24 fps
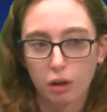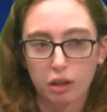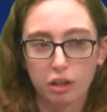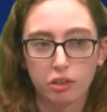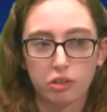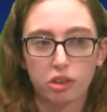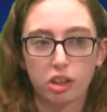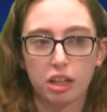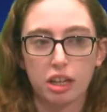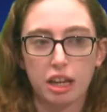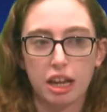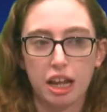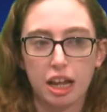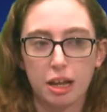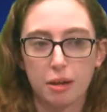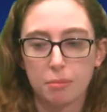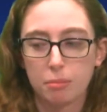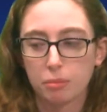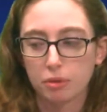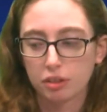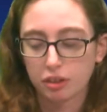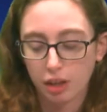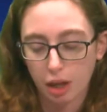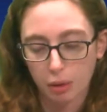of the
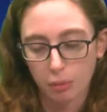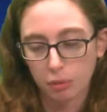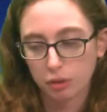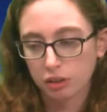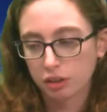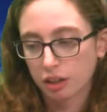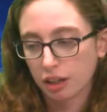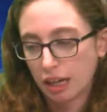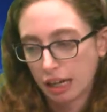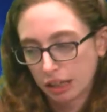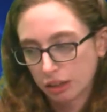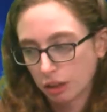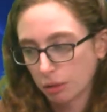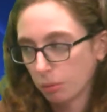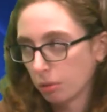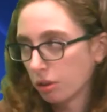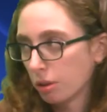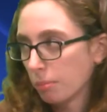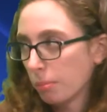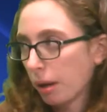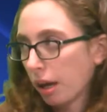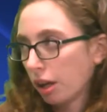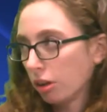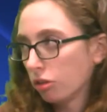names that was connected with the
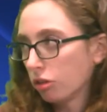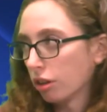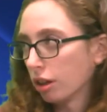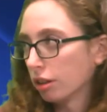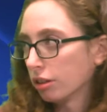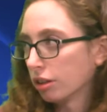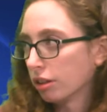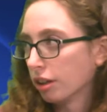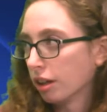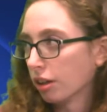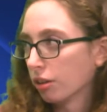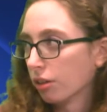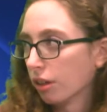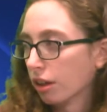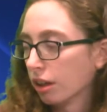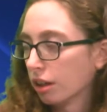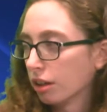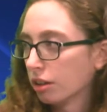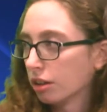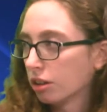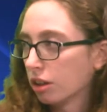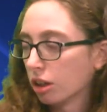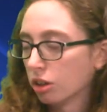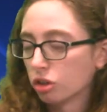Patriots near
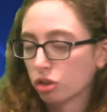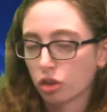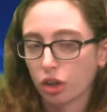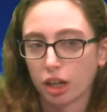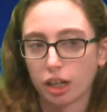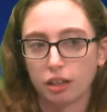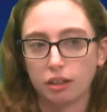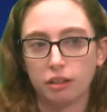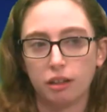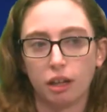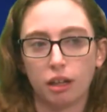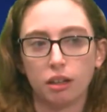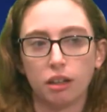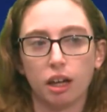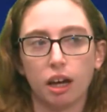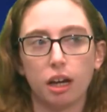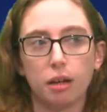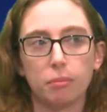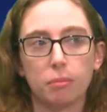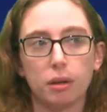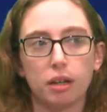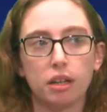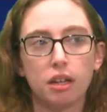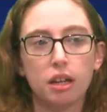the trade
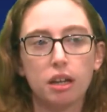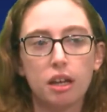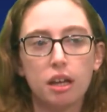deadline, but